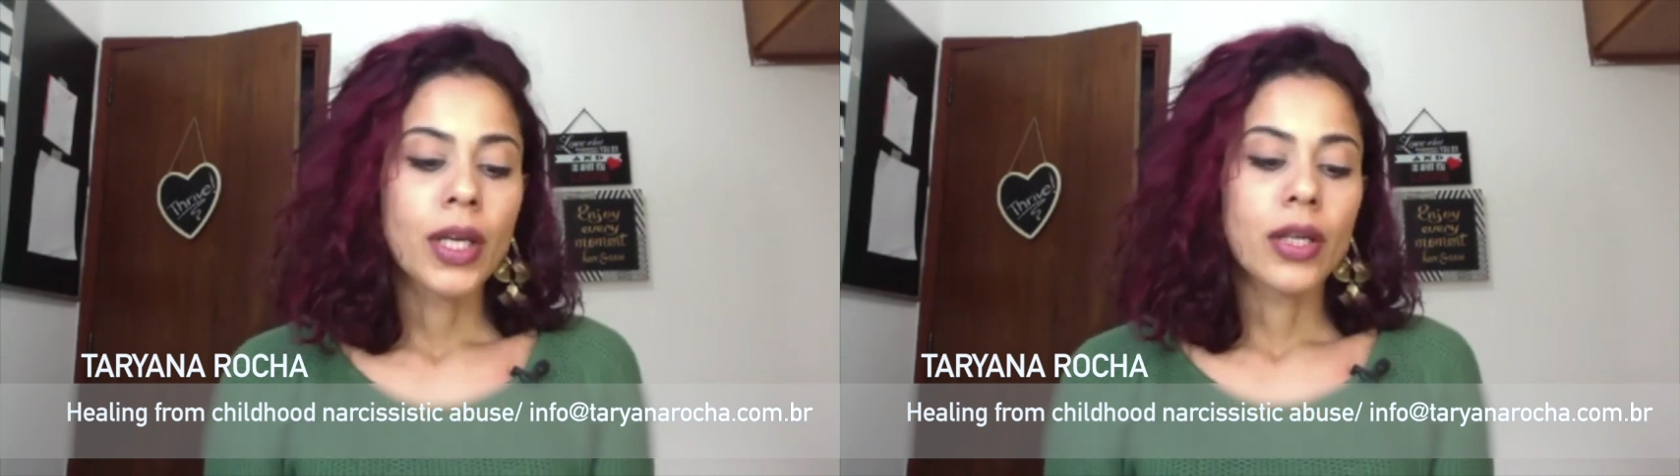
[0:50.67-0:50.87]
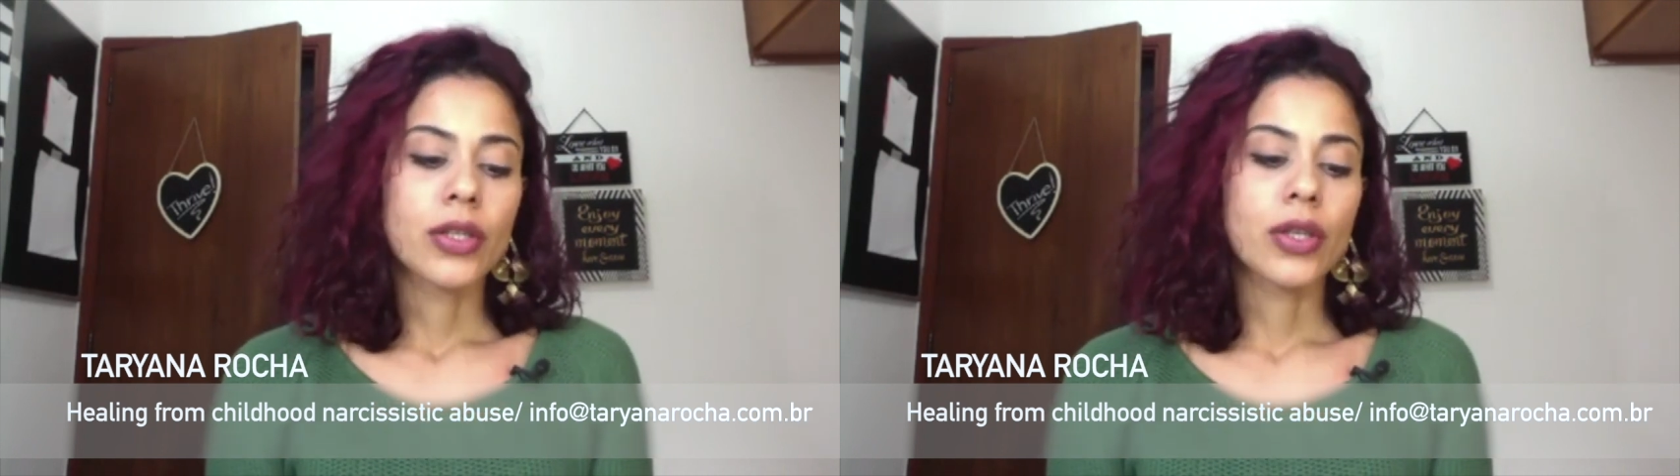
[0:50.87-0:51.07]

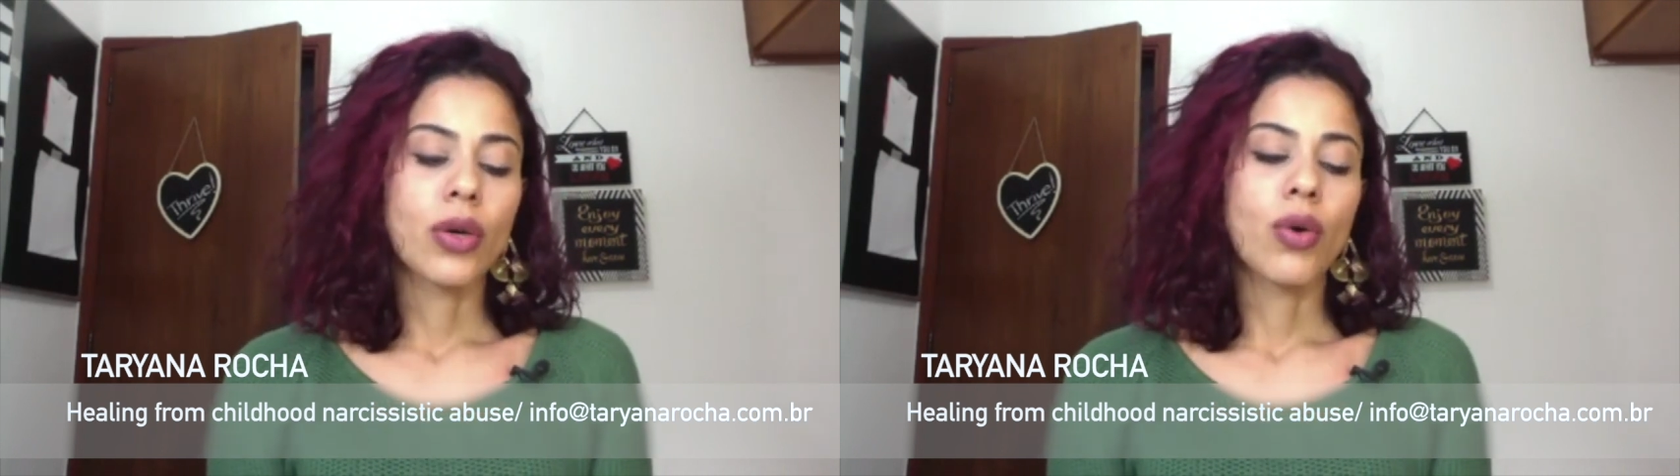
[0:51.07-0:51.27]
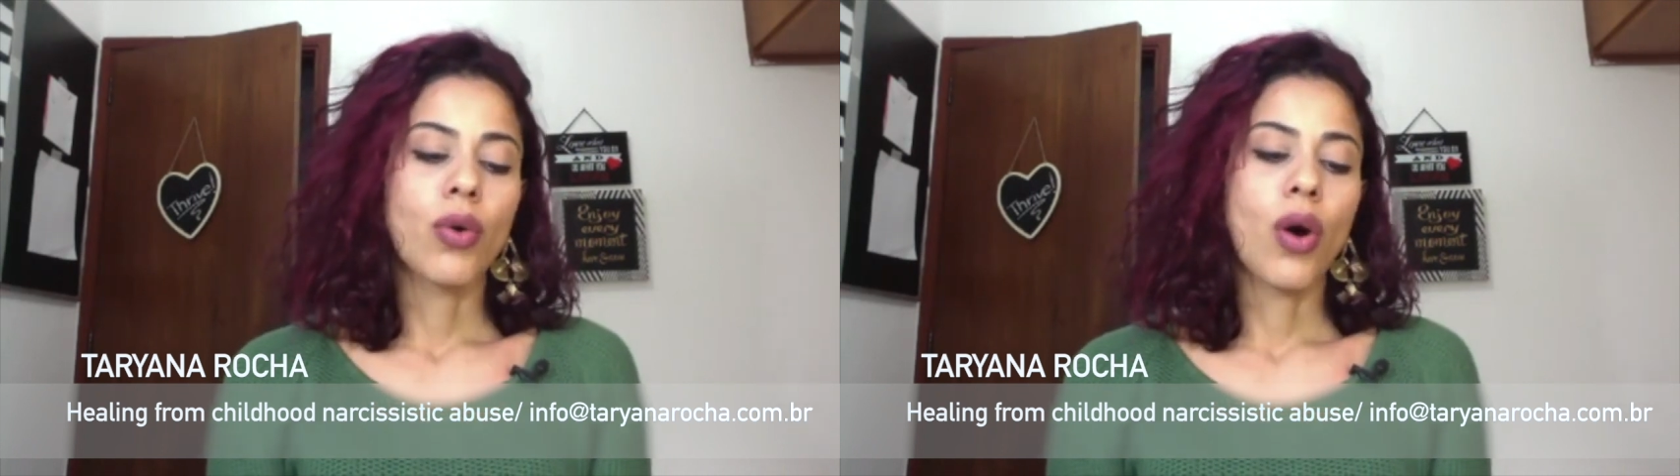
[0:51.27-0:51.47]

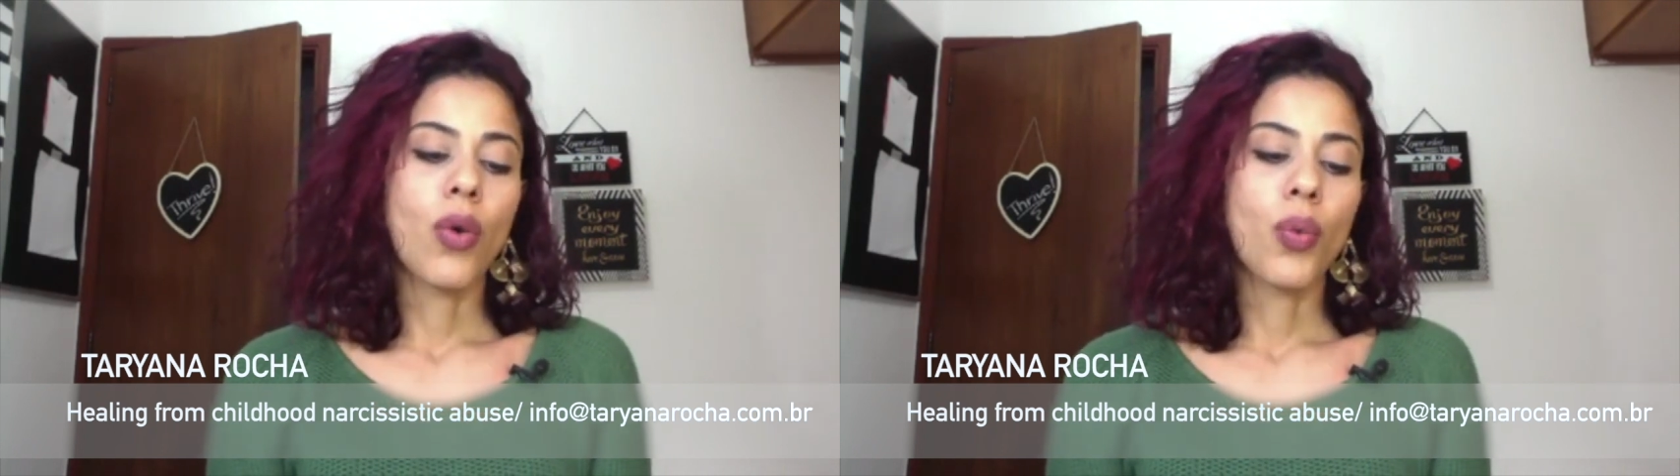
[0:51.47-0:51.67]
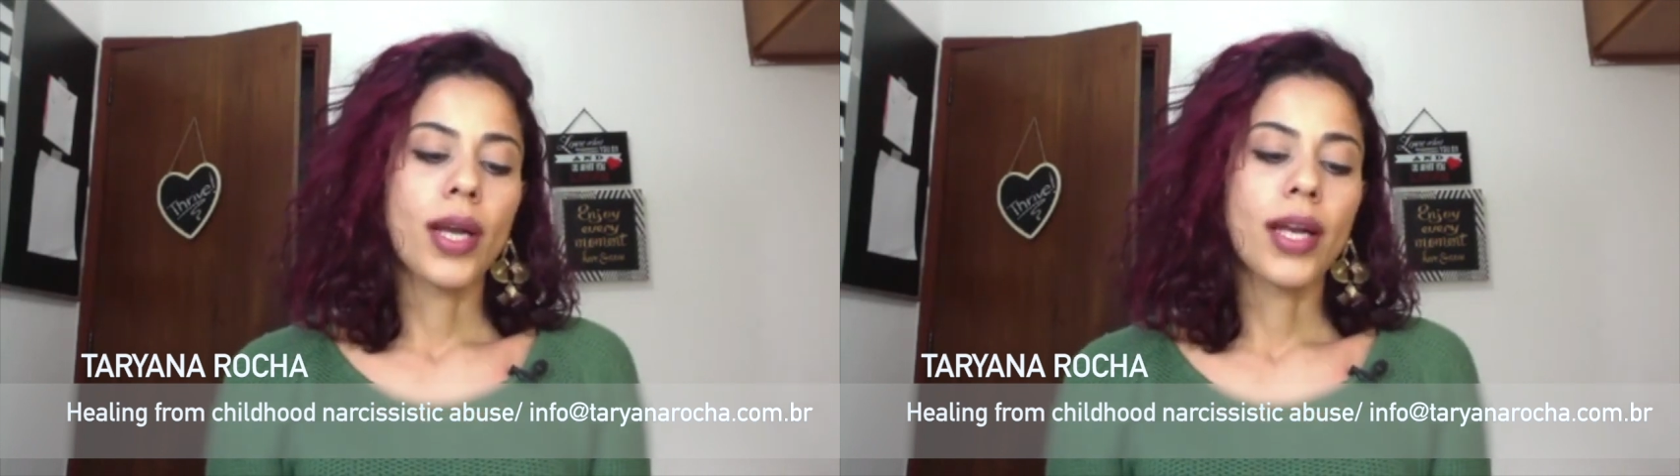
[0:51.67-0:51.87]
So
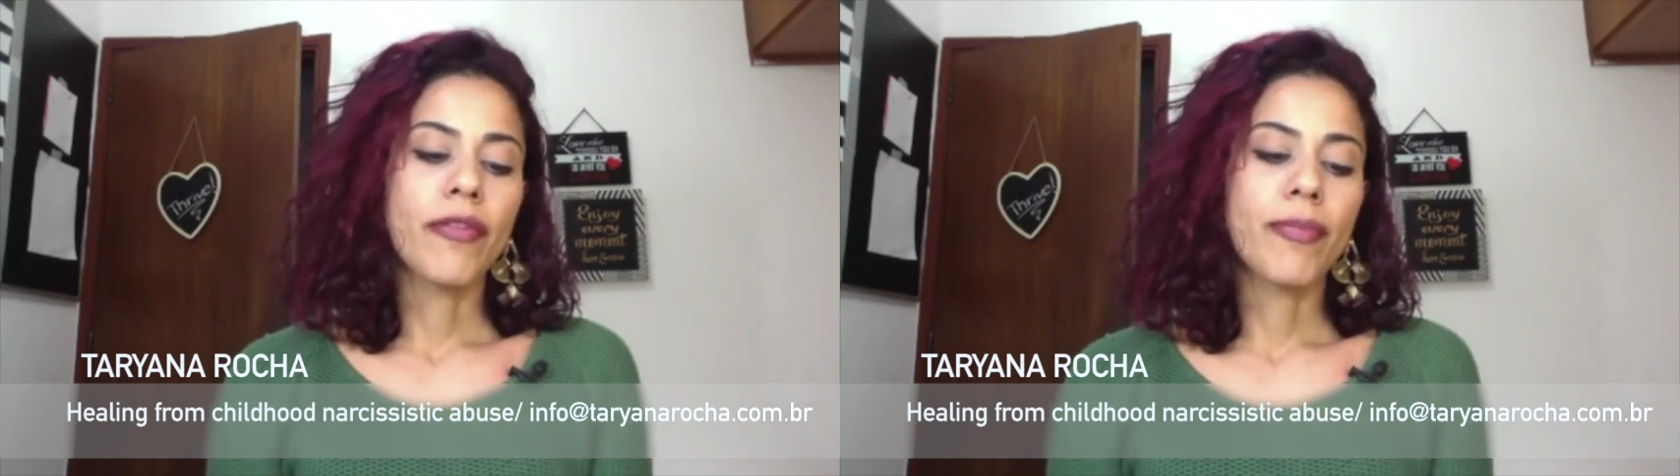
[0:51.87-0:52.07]
one of